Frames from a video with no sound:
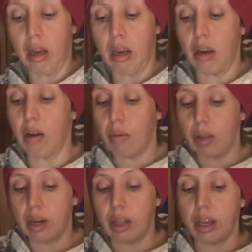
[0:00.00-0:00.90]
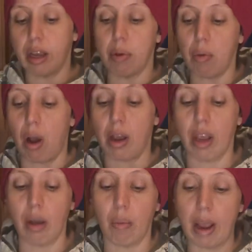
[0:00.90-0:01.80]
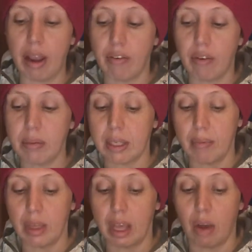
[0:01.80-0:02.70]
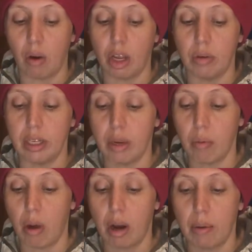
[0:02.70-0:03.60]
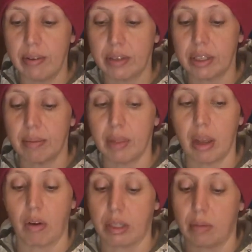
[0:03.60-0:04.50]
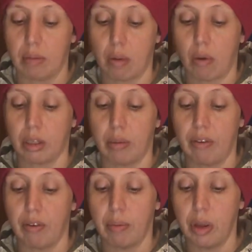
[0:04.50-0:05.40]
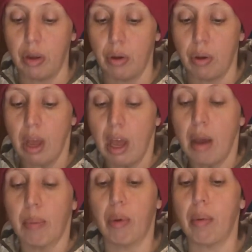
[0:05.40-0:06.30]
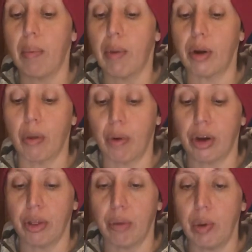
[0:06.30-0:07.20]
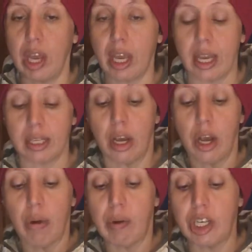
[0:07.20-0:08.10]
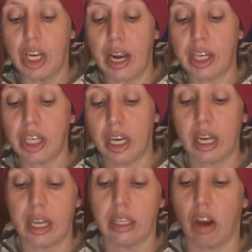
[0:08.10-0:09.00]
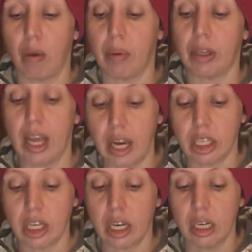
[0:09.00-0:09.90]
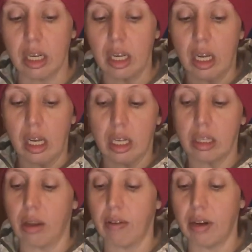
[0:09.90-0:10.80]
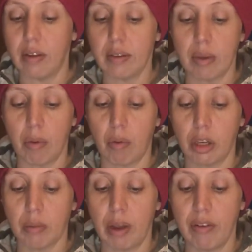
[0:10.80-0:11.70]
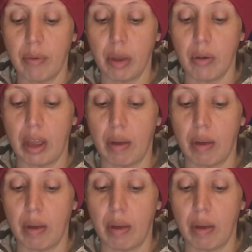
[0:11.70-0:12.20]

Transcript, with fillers: you literally could be walking away from something, or you did walk away from something, or something walked away from you. But remember, the word of the week is rejection is our protection. So even if someone walked away from you, it